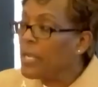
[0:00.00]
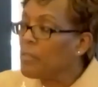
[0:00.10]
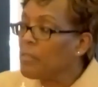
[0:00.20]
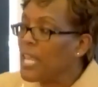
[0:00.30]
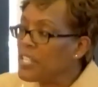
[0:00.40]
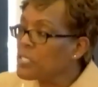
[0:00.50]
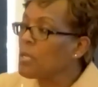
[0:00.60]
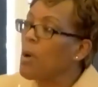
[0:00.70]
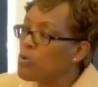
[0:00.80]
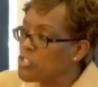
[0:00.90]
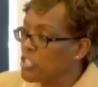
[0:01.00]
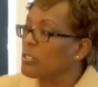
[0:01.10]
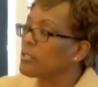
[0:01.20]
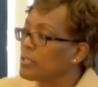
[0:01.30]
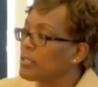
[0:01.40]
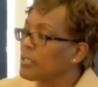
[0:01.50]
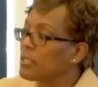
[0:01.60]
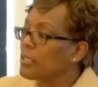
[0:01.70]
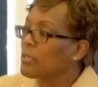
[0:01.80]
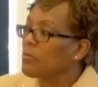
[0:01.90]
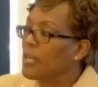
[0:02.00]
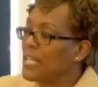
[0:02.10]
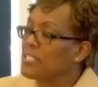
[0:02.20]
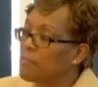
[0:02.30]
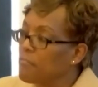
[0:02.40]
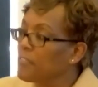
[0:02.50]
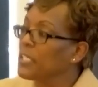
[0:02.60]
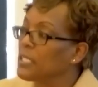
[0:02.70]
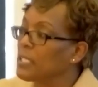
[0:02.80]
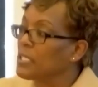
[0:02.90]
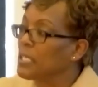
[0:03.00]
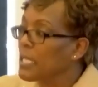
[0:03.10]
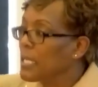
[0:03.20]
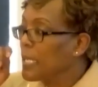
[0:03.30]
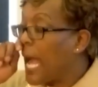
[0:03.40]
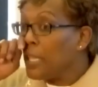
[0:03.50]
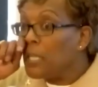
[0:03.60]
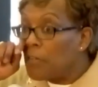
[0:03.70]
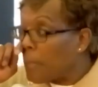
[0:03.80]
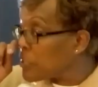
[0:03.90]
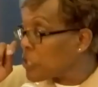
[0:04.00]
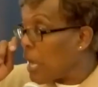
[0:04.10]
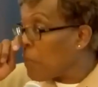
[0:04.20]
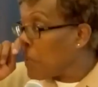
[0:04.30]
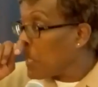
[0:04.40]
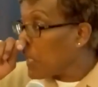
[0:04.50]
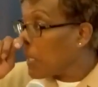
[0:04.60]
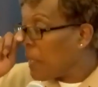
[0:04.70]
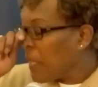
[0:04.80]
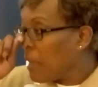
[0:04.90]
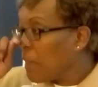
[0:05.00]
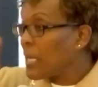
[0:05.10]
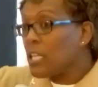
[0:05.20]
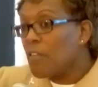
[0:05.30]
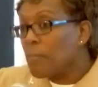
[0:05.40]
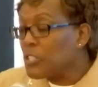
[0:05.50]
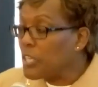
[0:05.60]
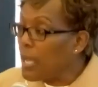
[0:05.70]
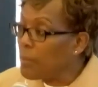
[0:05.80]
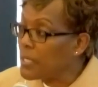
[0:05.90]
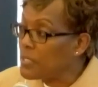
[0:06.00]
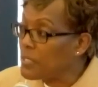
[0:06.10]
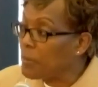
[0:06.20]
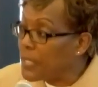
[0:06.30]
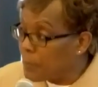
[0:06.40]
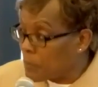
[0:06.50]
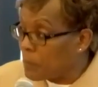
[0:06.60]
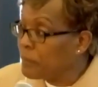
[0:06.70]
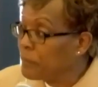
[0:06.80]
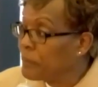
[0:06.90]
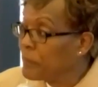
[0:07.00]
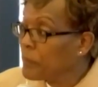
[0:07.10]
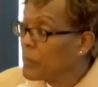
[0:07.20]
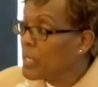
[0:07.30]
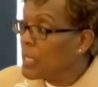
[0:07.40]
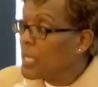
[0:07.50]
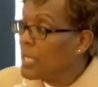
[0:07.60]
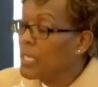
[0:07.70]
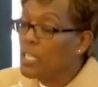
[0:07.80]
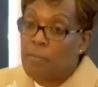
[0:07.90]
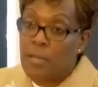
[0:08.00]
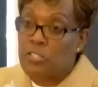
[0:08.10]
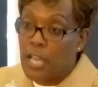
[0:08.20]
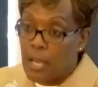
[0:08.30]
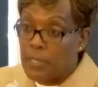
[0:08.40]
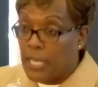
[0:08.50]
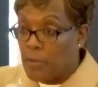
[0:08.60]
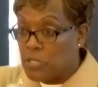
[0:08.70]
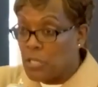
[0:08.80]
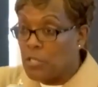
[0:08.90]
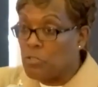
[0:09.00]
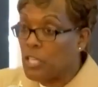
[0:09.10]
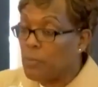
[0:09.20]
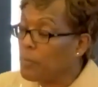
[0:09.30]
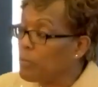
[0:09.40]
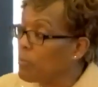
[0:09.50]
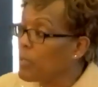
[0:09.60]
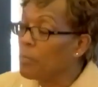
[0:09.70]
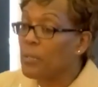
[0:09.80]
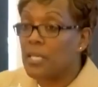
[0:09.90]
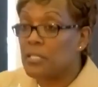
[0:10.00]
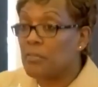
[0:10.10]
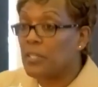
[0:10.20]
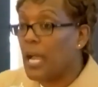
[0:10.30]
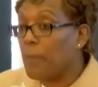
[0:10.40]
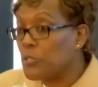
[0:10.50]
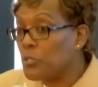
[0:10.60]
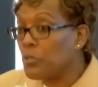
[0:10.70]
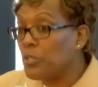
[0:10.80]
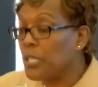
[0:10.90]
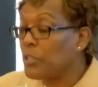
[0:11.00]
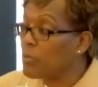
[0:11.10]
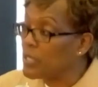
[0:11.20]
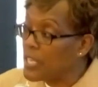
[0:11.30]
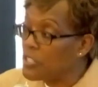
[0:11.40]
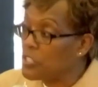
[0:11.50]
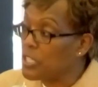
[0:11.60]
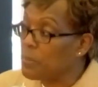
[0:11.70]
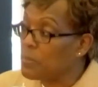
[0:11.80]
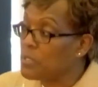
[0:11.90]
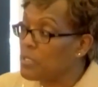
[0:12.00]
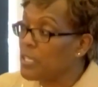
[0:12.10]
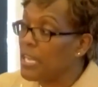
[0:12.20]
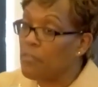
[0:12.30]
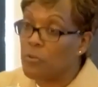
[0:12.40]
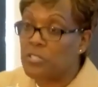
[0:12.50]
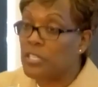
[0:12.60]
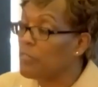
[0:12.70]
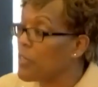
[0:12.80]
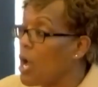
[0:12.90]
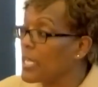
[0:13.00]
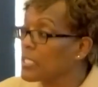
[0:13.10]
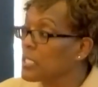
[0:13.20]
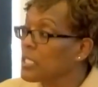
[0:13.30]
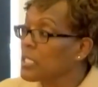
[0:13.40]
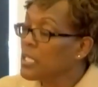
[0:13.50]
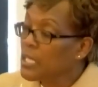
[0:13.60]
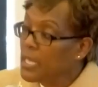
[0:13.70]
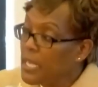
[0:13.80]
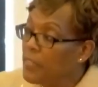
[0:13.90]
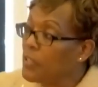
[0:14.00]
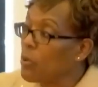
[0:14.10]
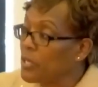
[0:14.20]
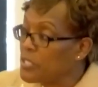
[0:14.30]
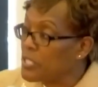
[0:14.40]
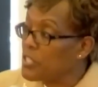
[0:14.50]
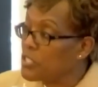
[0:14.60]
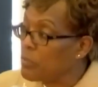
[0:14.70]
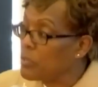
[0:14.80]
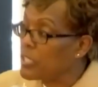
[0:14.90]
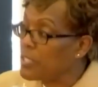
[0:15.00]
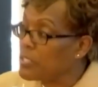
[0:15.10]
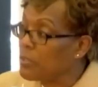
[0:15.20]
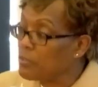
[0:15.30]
Right. That's an emotion. Right. That's a feeling. I love my job, but I love my job because of the people. I love my job, like I was telling those young people, because of the opportunity and the relationships and the diversity of thought in the organization in which I